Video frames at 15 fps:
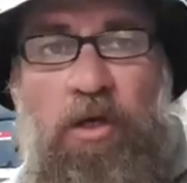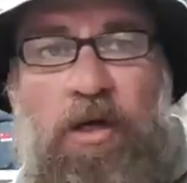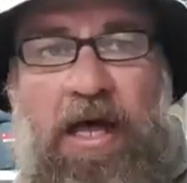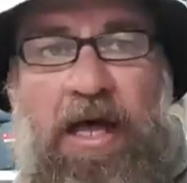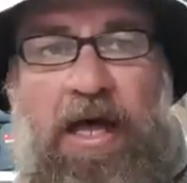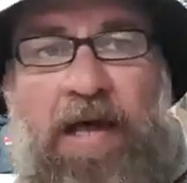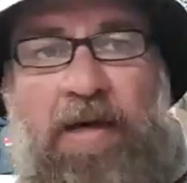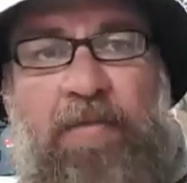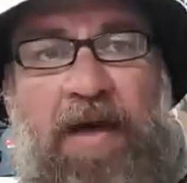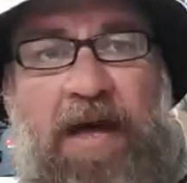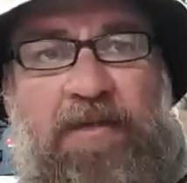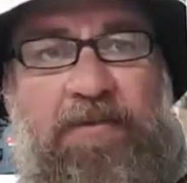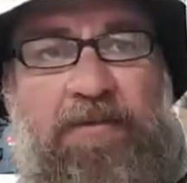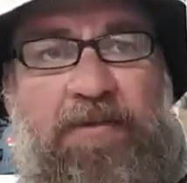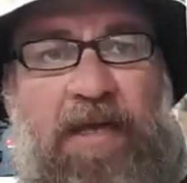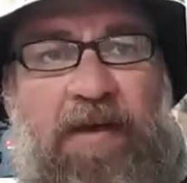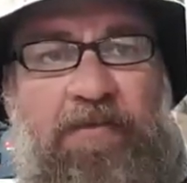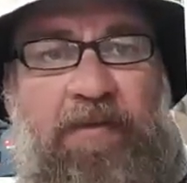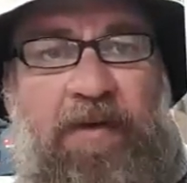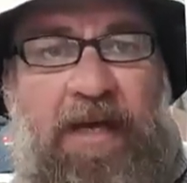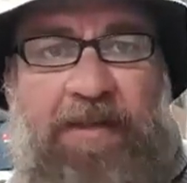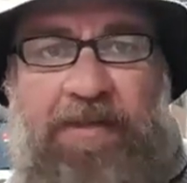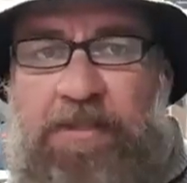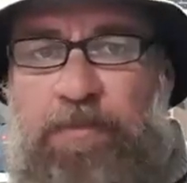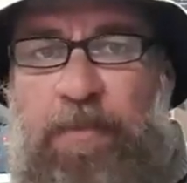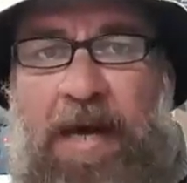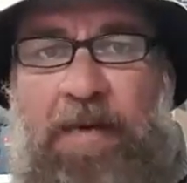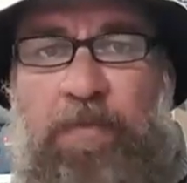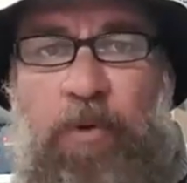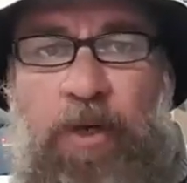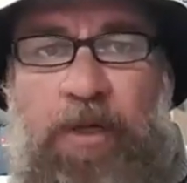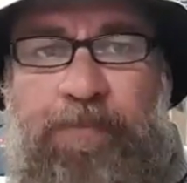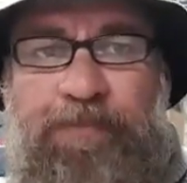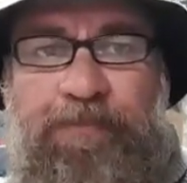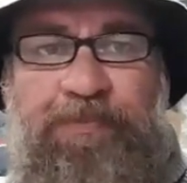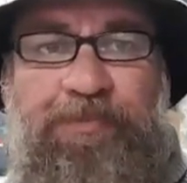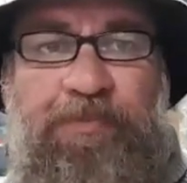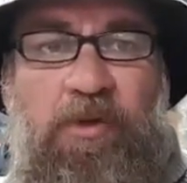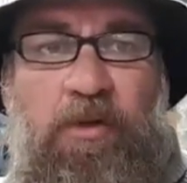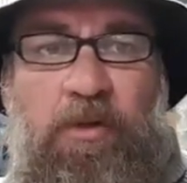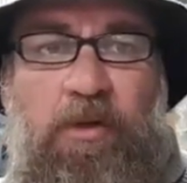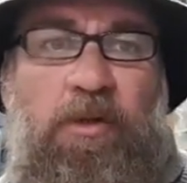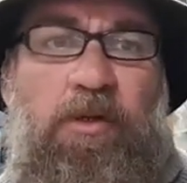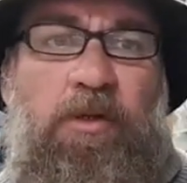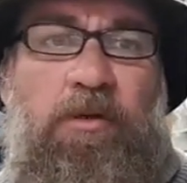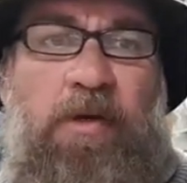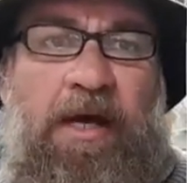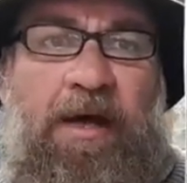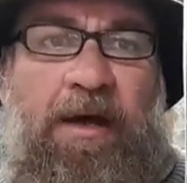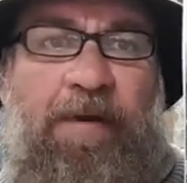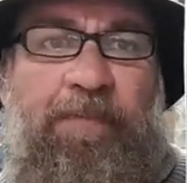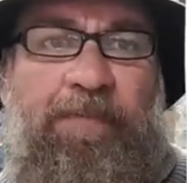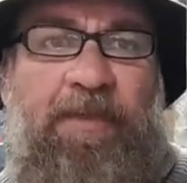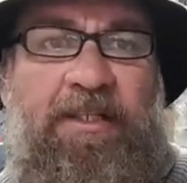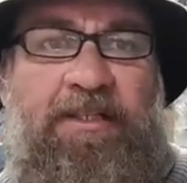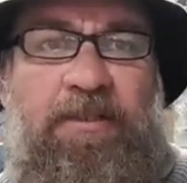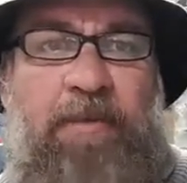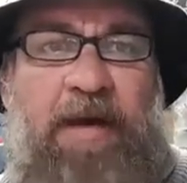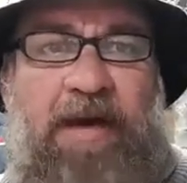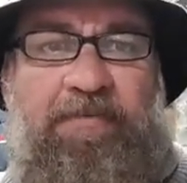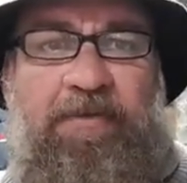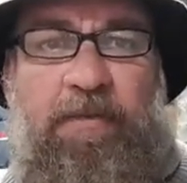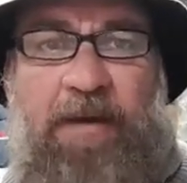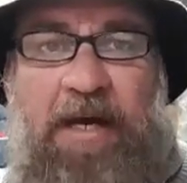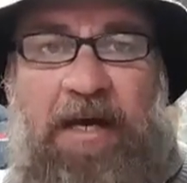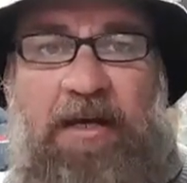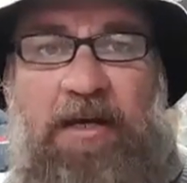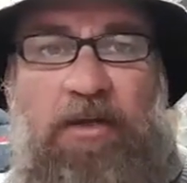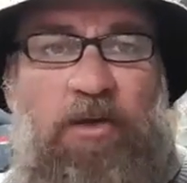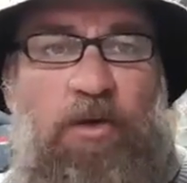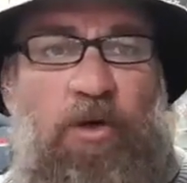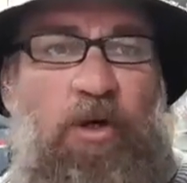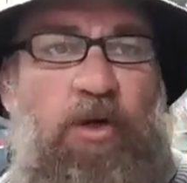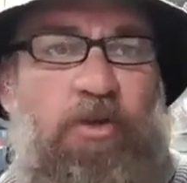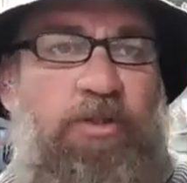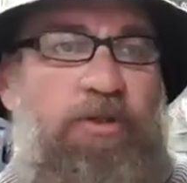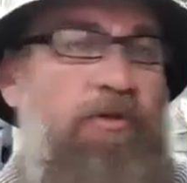don't forget this bad boy. There's some aftermarket coils